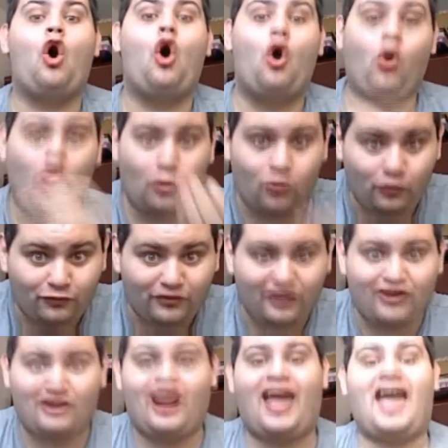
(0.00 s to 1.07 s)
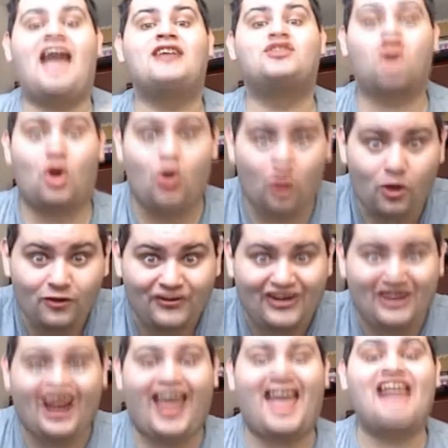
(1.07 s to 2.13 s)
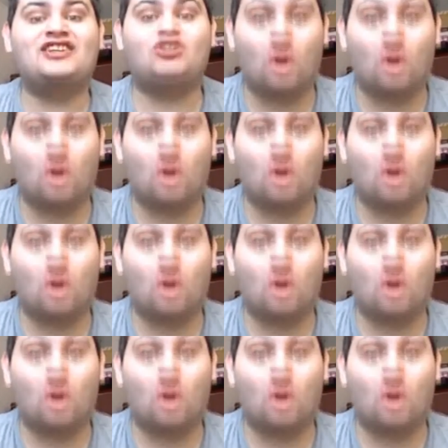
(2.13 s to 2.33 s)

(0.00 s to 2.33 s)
over and over and